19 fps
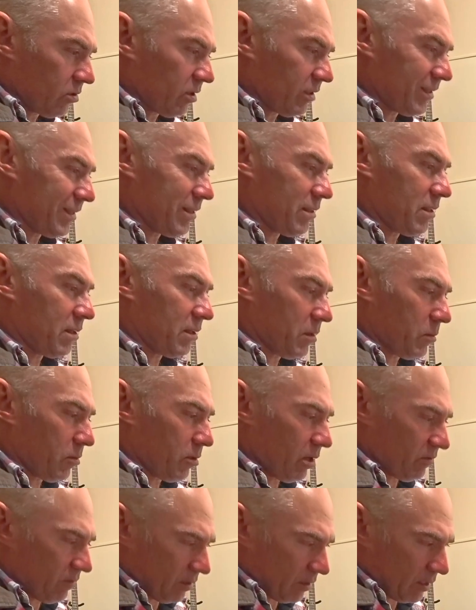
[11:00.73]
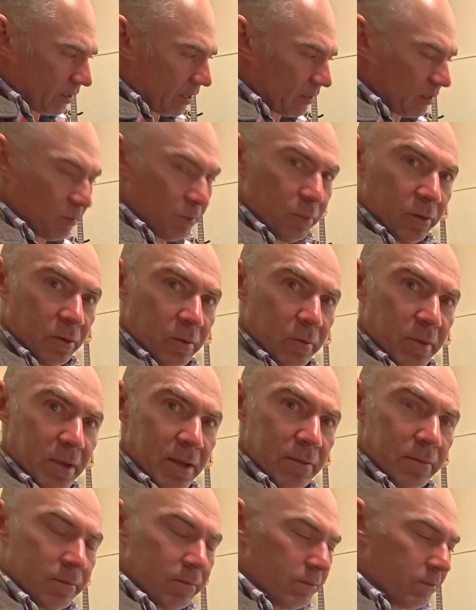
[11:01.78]
I did think I might have to cut the bottom
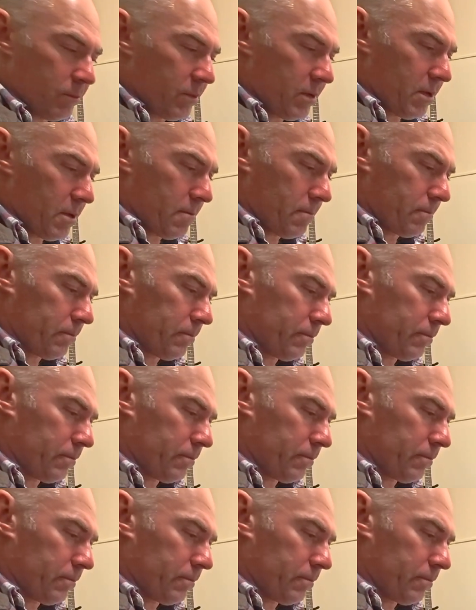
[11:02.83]
out, but